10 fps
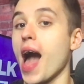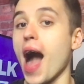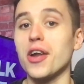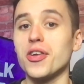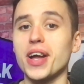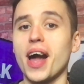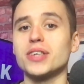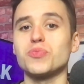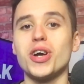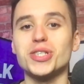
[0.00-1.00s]
Hello there guys,
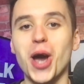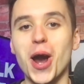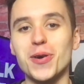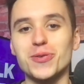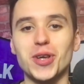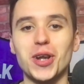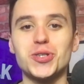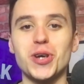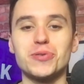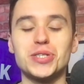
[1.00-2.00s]
what is going on? Son of
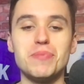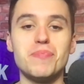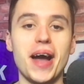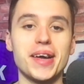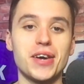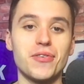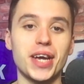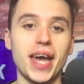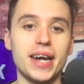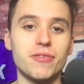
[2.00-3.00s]
Chelsea back here
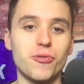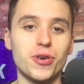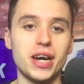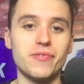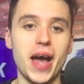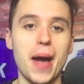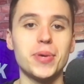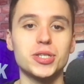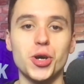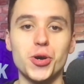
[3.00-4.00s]
again for another
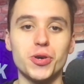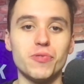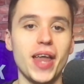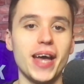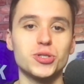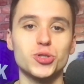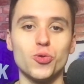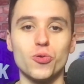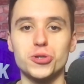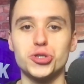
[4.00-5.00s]
episode of Let's
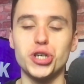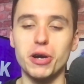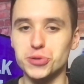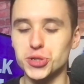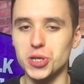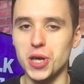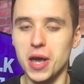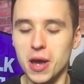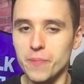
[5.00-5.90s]
Talk Chelsea.